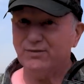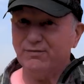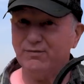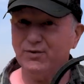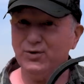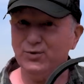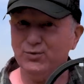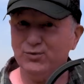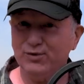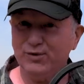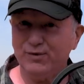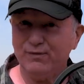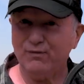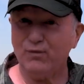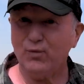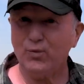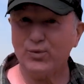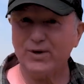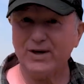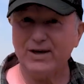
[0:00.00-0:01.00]
of using the
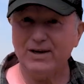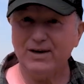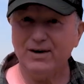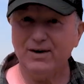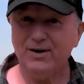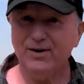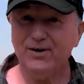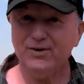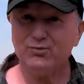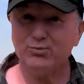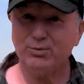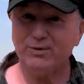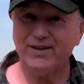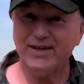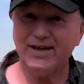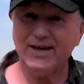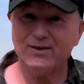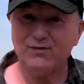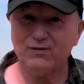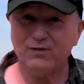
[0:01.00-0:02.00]
4 kilohertz with the
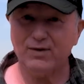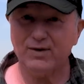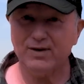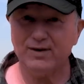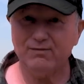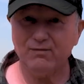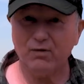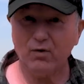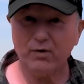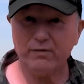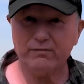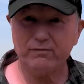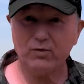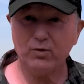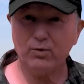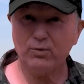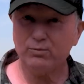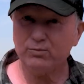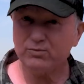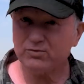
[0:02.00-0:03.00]
X35
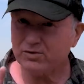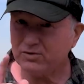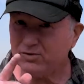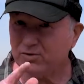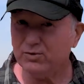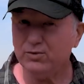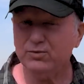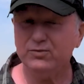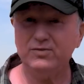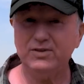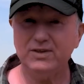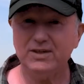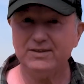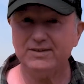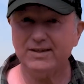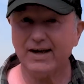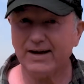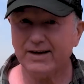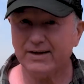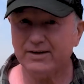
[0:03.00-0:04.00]
coils and using the
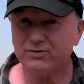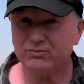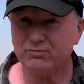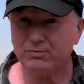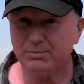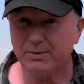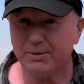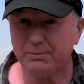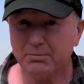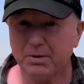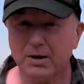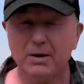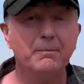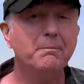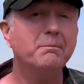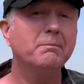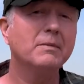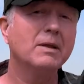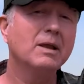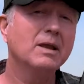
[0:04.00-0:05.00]
Deus, remember,
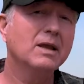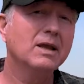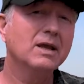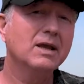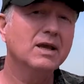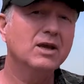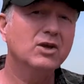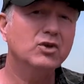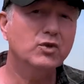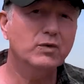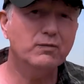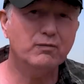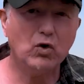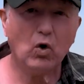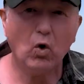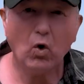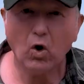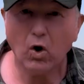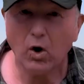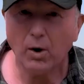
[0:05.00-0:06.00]
you've
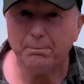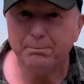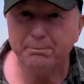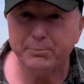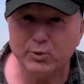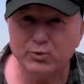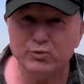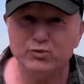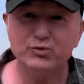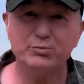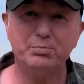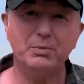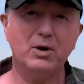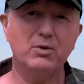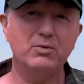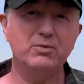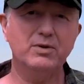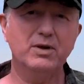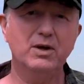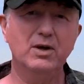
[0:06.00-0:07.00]
got a boost
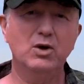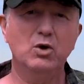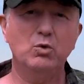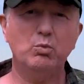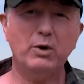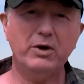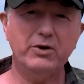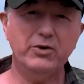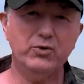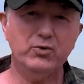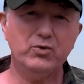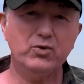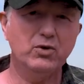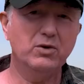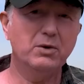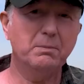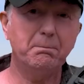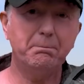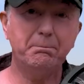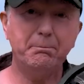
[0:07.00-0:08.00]
mode where you
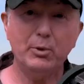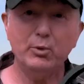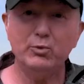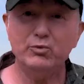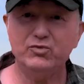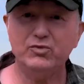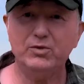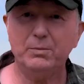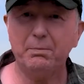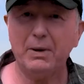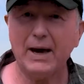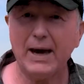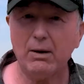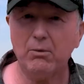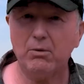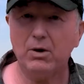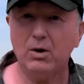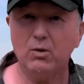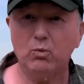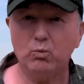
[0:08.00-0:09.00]
can boost the
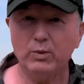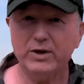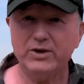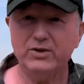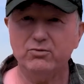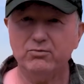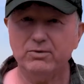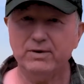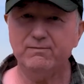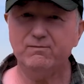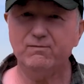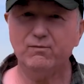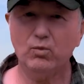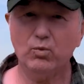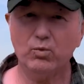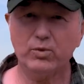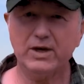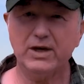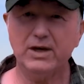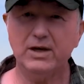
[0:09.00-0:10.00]
power when you're in
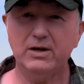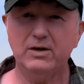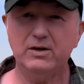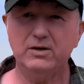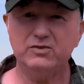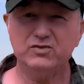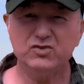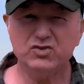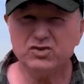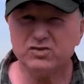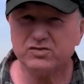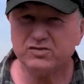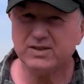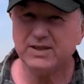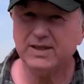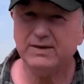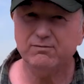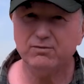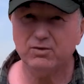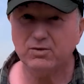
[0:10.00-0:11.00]
4 kilohertz just to
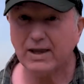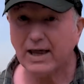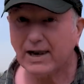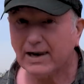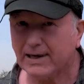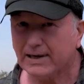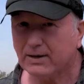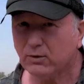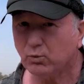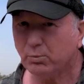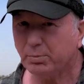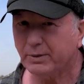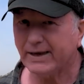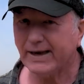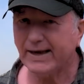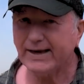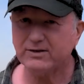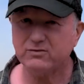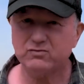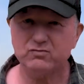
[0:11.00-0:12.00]
give you that little bit
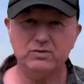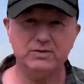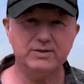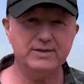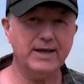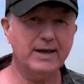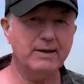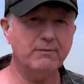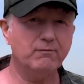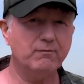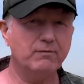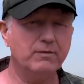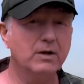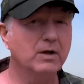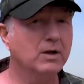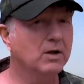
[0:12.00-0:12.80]
extra depth.